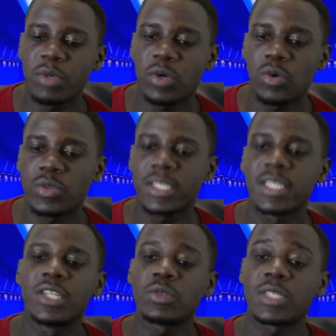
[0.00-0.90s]
because
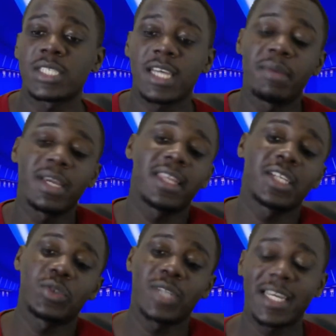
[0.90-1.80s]
news is coming in
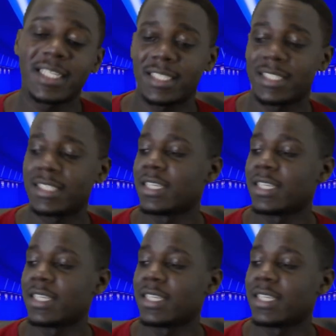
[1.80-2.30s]
that United